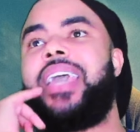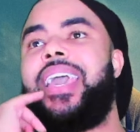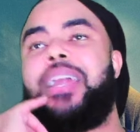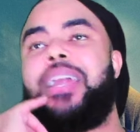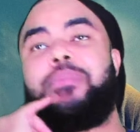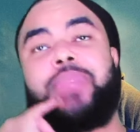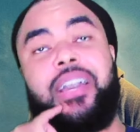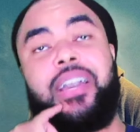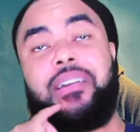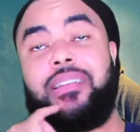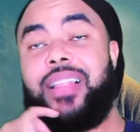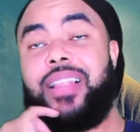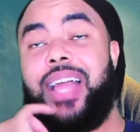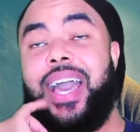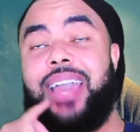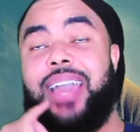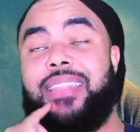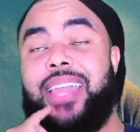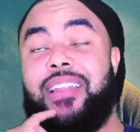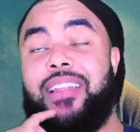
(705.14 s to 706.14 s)
And I'm not gonna
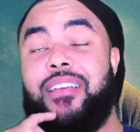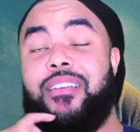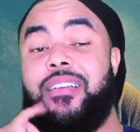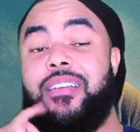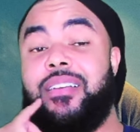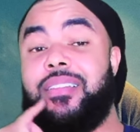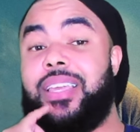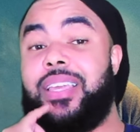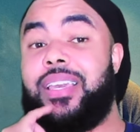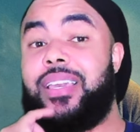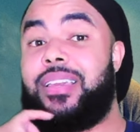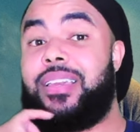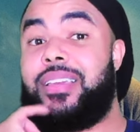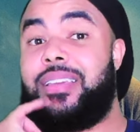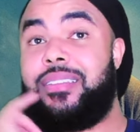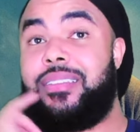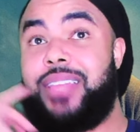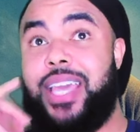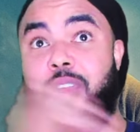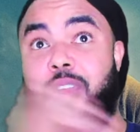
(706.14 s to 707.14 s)
lie, that
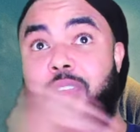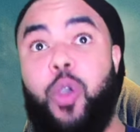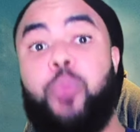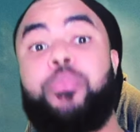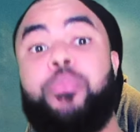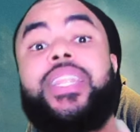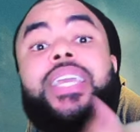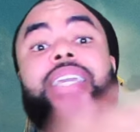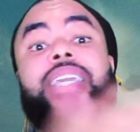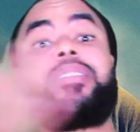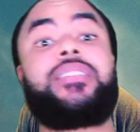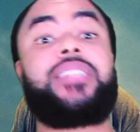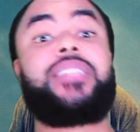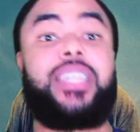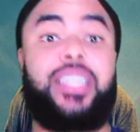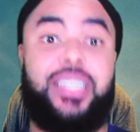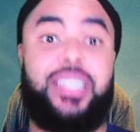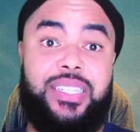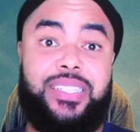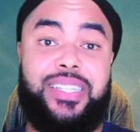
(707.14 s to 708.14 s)
opening
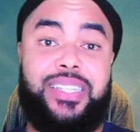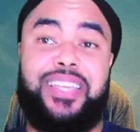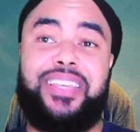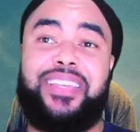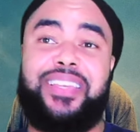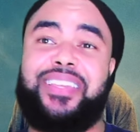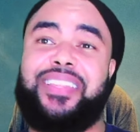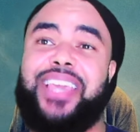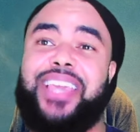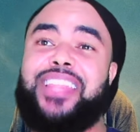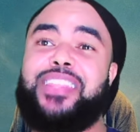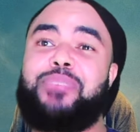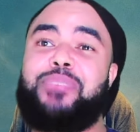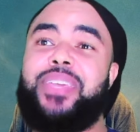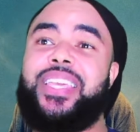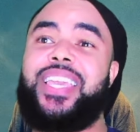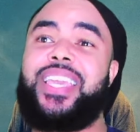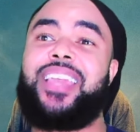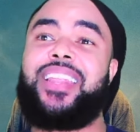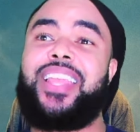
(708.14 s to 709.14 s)
scene at the
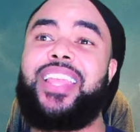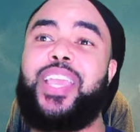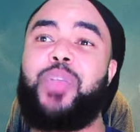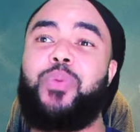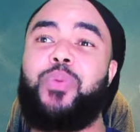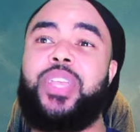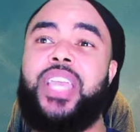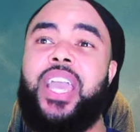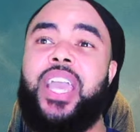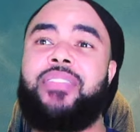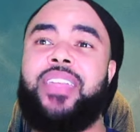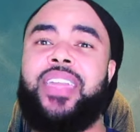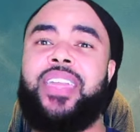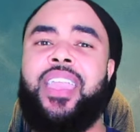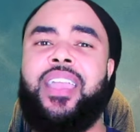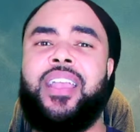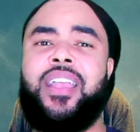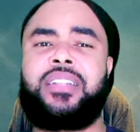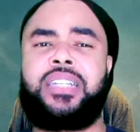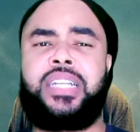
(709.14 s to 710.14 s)
beginning where you got the
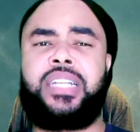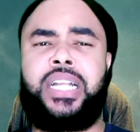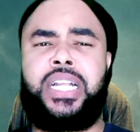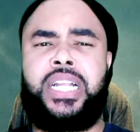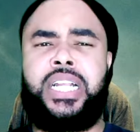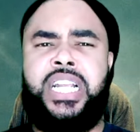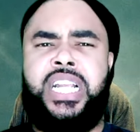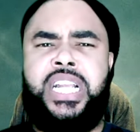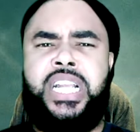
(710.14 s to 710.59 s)
character,